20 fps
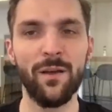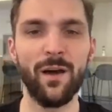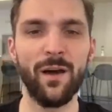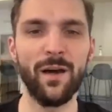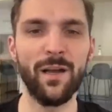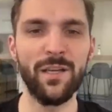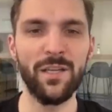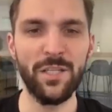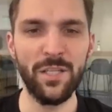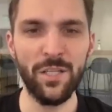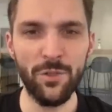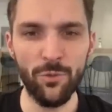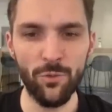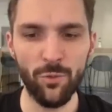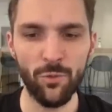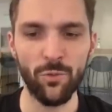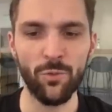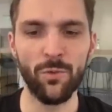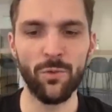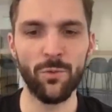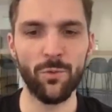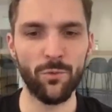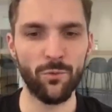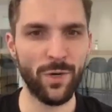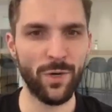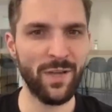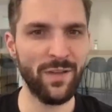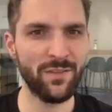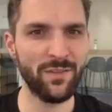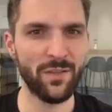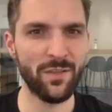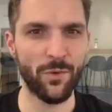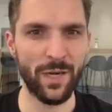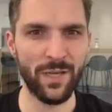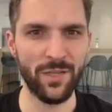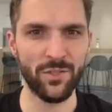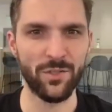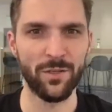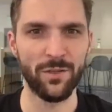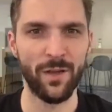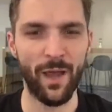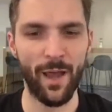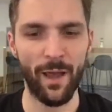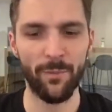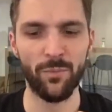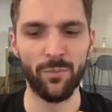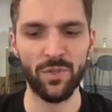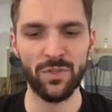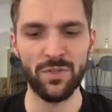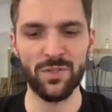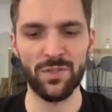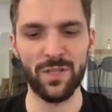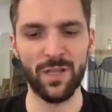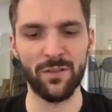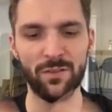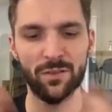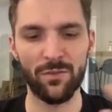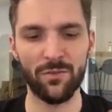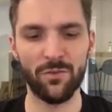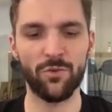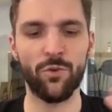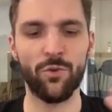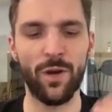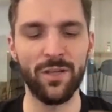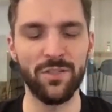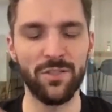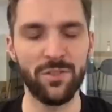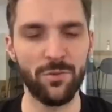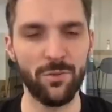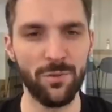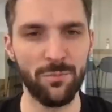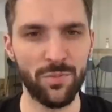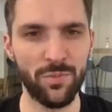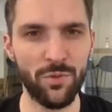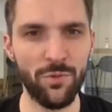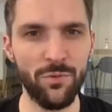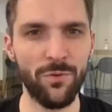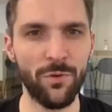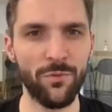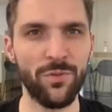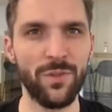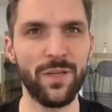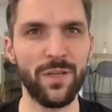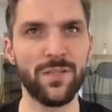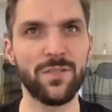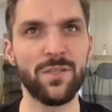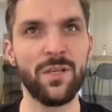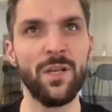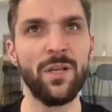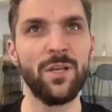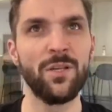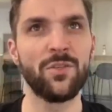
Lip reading: a new reiteration happens that tries to improve on this.